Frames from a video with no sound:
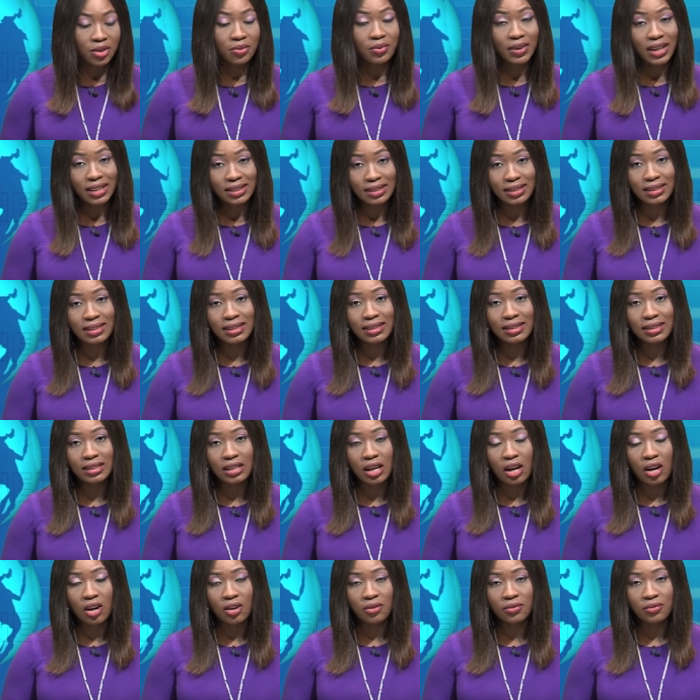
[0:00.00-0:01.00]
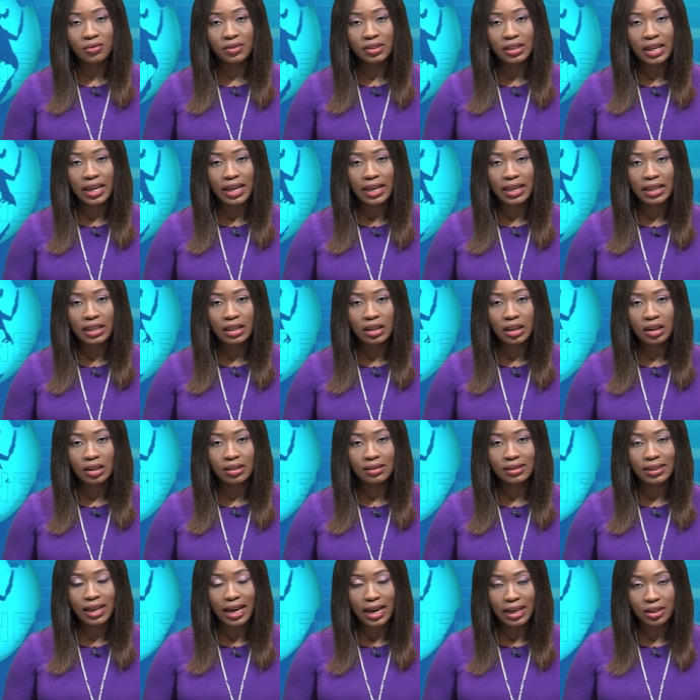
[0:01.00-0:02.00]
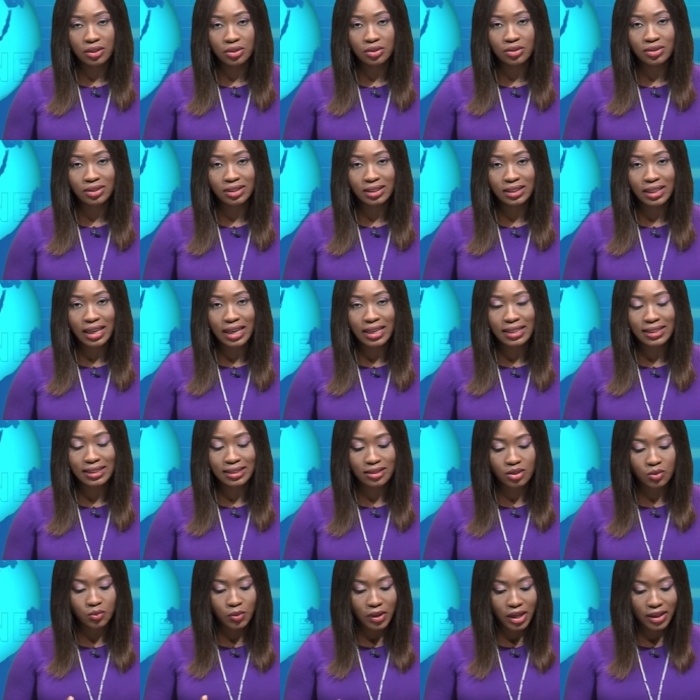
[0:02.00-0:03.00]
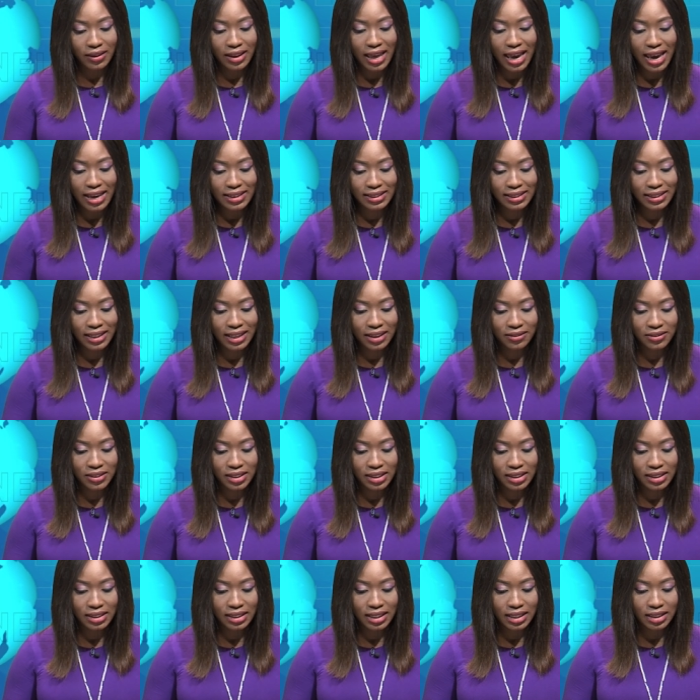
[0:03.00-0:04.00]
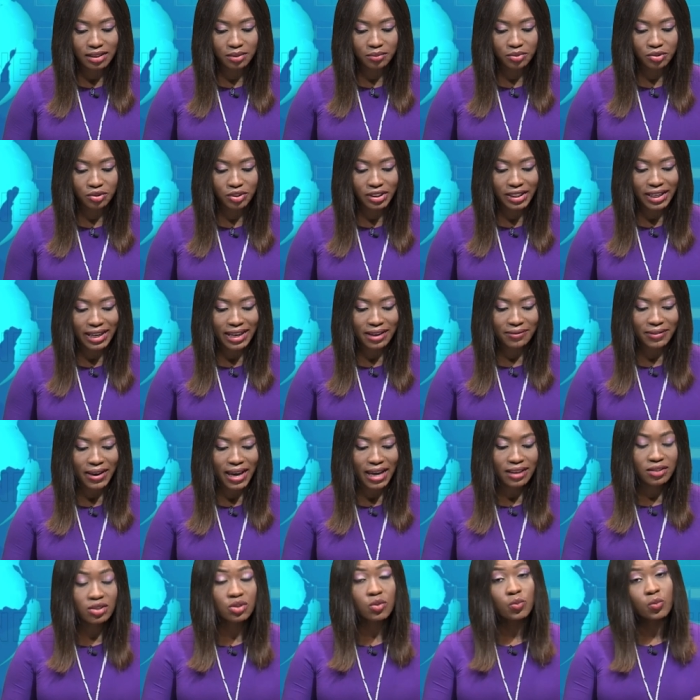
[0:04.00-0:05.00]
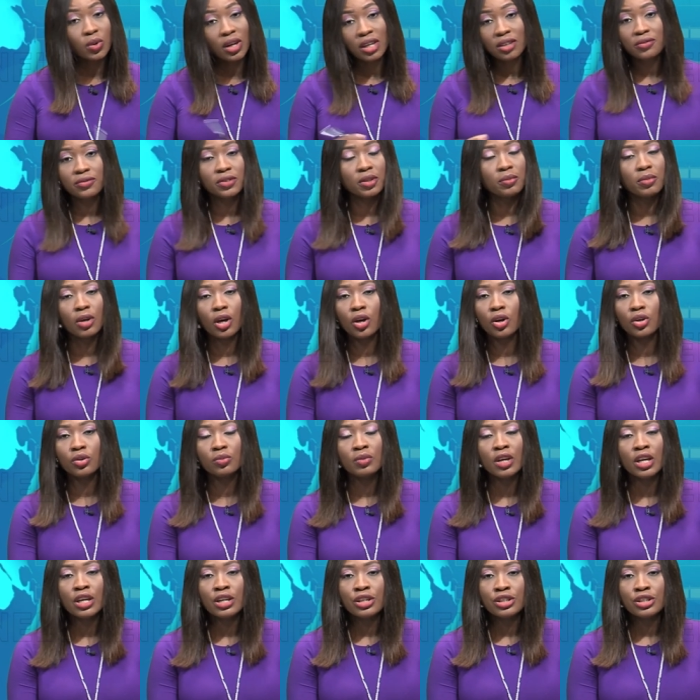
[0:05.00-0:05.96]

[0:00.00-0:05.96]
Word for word: residents of Lagos and Ogun states as well as the FCT in Abuja have had to work from home